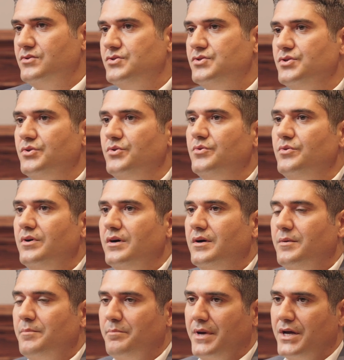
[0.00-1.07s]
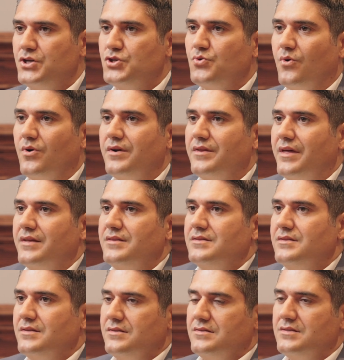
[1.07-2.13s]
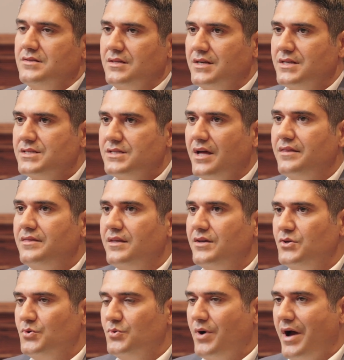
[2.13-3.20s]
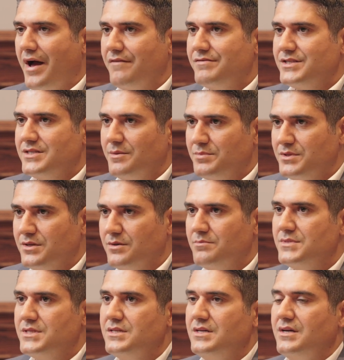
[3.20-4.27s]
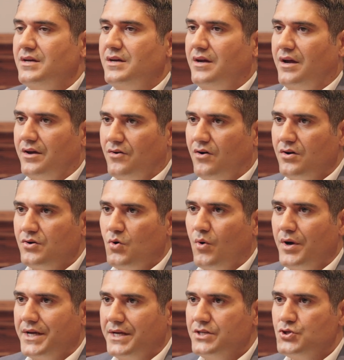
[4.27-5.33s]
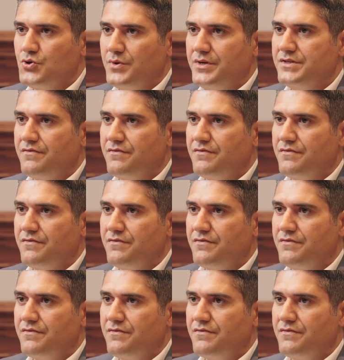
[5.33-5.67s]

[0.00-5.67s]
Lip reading: to make sure that to the extent that you have symptoms and ongoing injuries